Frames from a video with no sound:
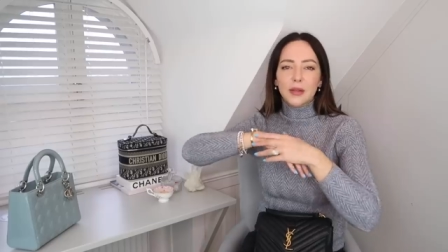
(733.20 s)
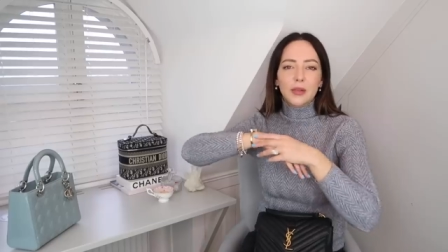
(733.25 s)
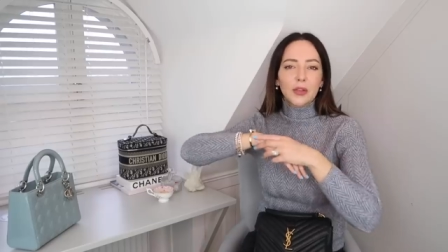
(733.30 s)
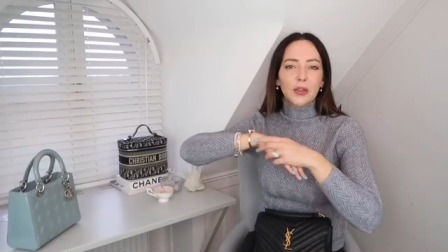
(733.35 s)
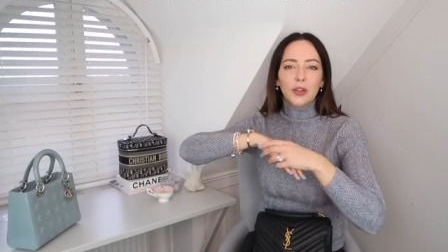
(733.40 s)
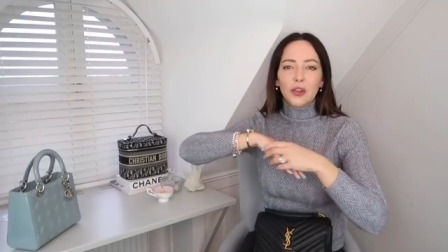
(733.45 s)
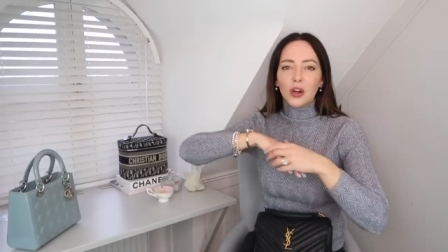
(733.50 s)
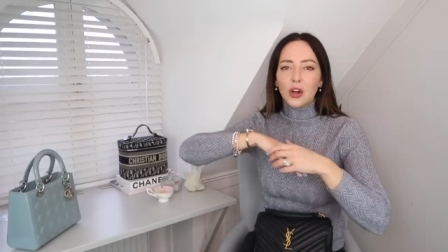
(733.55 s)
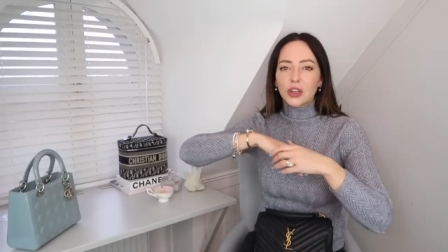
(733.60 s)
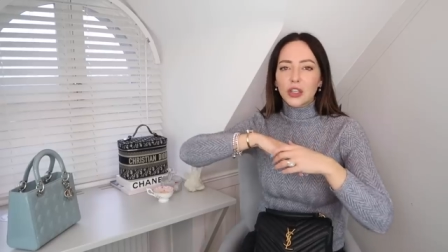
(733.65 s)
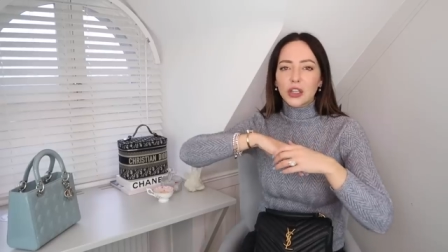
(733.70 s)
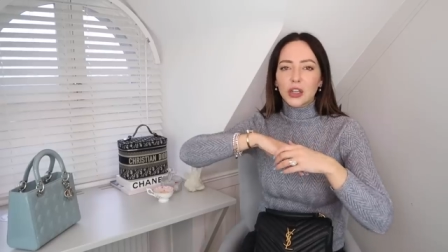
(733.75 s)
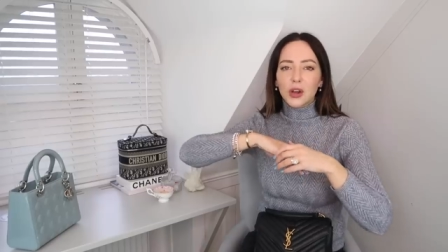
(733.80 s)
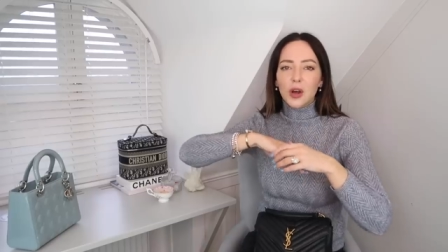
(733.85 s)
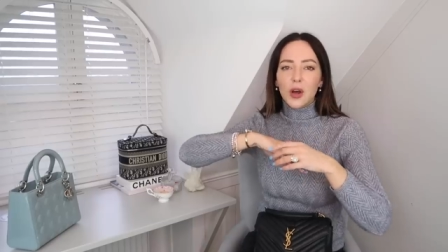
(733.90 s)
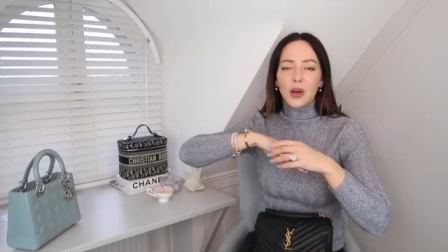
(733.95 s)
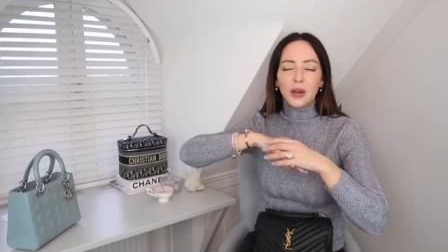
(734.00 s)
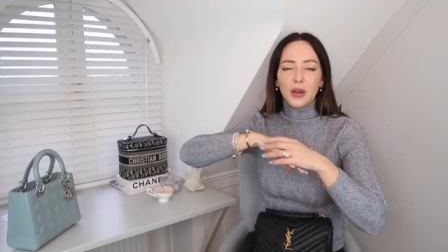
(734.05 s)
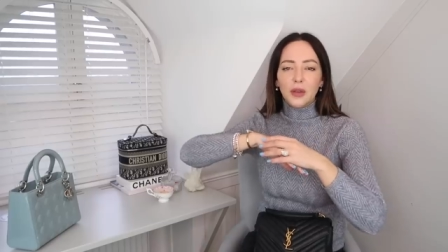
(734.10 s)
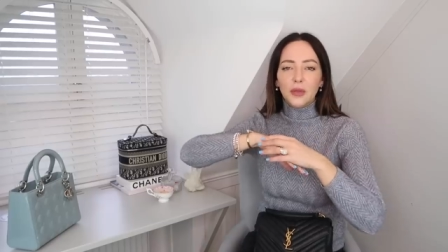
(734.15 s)
start to
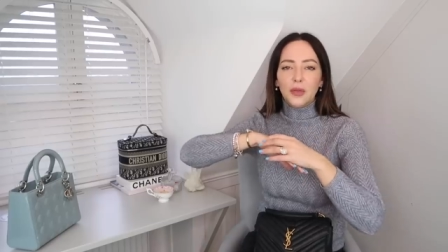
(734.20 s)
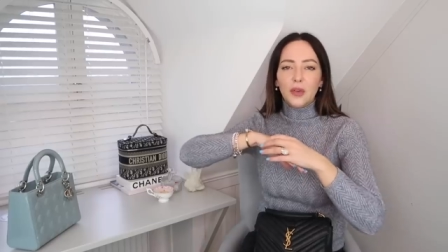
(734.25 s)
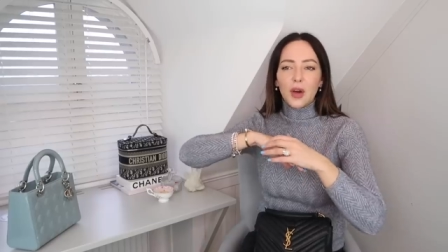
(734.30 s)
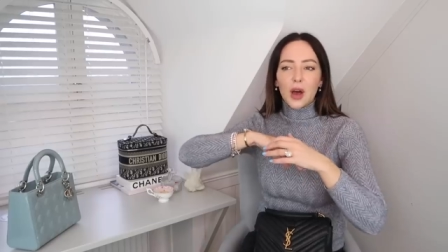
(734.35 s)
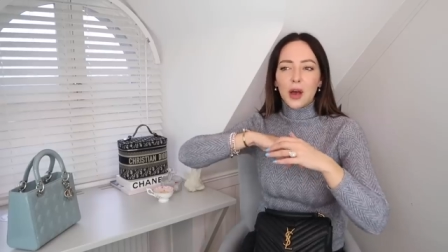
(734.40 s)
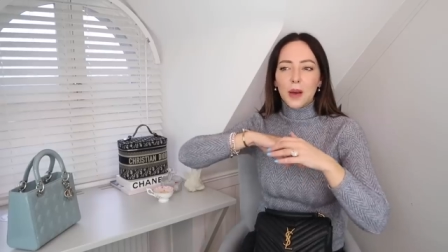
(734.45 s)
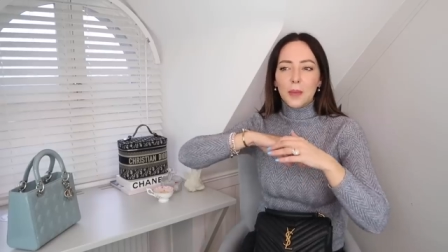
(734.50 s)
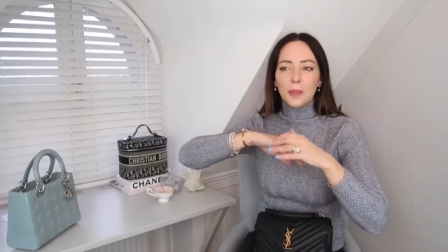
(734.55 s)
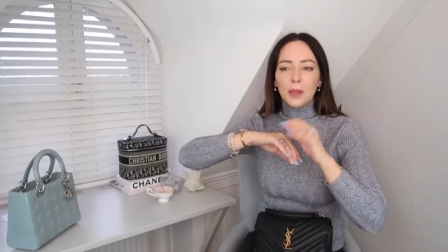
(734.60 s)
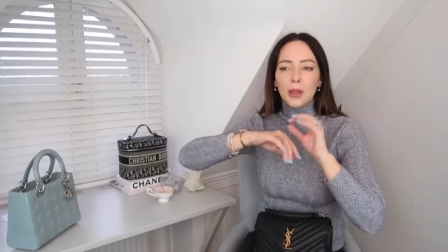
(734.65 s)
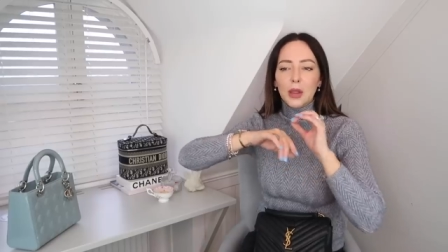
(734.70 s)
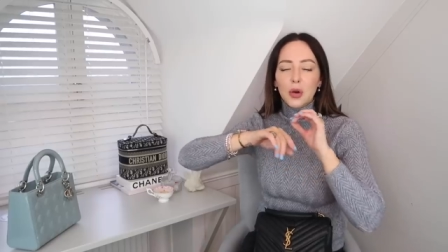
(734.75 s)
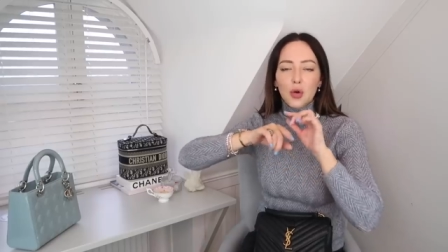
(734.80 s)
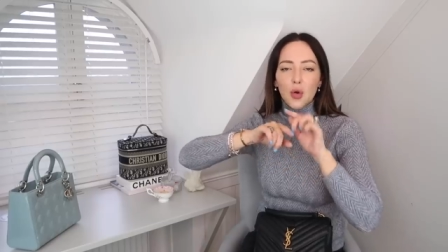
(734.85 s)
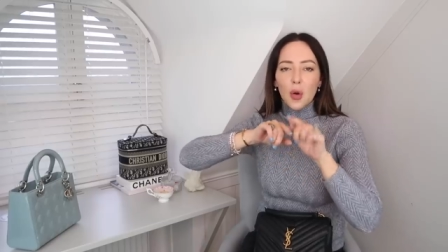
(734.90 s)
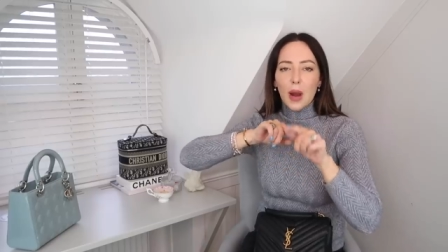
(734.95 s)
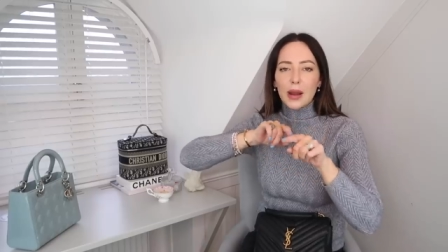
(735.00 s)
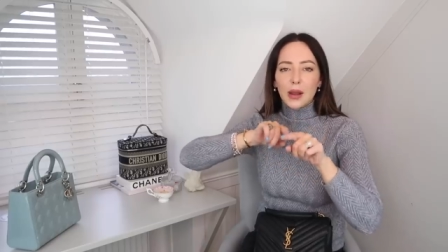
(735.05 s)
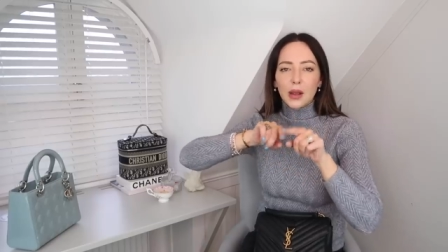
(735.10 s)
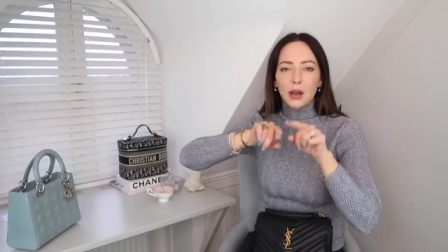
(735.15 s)
kind of um,
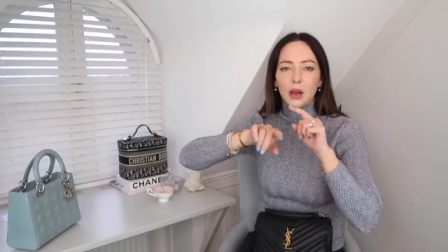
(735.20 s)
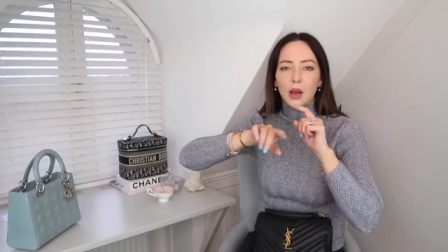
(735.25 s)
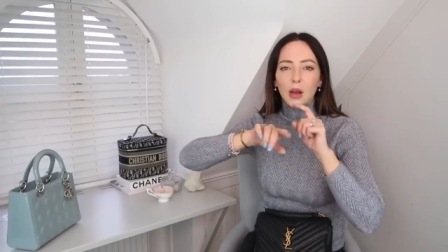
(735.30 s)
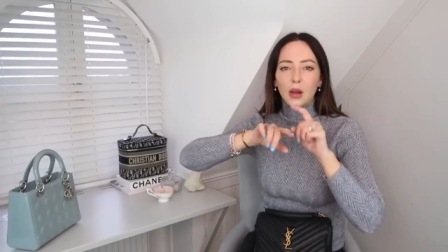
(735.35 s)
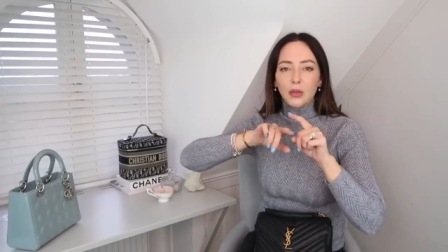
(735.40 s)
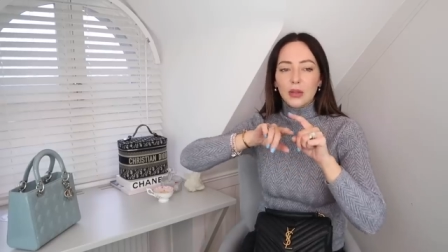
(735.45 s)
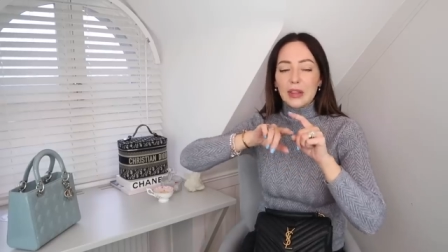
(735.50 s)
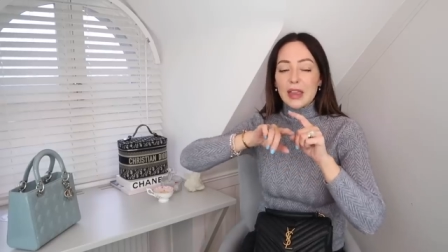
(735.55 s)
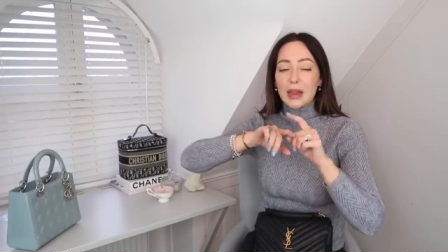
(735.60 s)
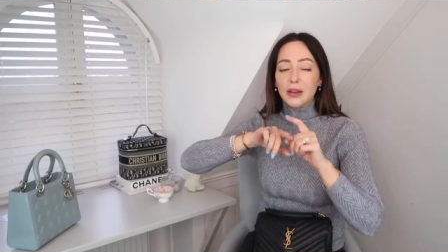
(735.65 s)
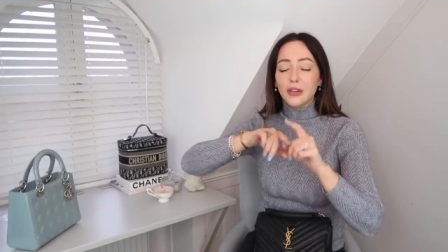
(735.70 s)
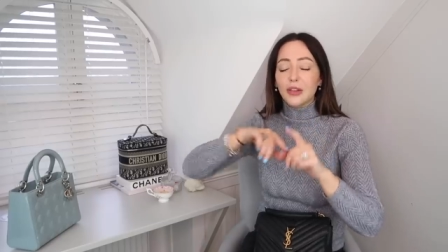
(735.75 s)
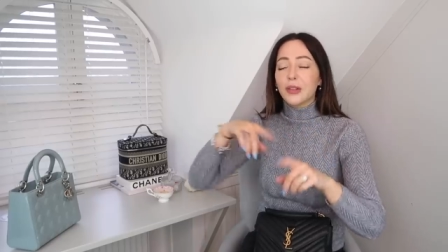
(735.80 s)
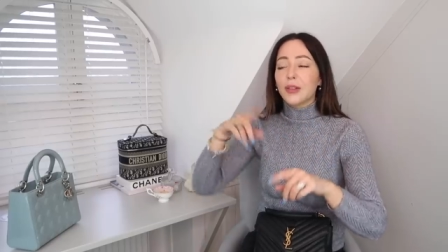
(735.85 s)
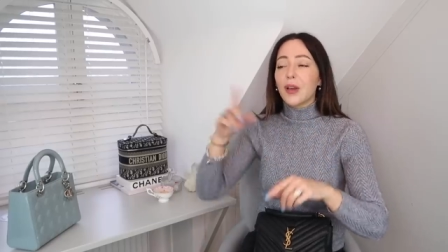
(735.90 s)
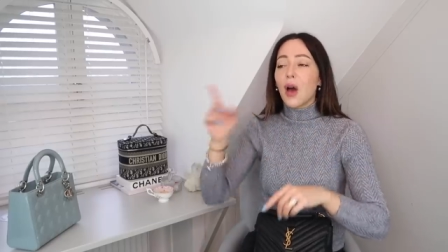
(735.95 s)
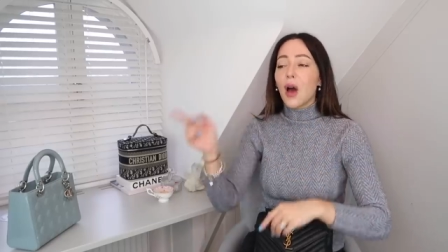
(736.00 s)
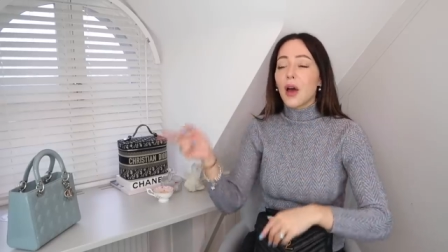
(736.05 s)
crack along the edges.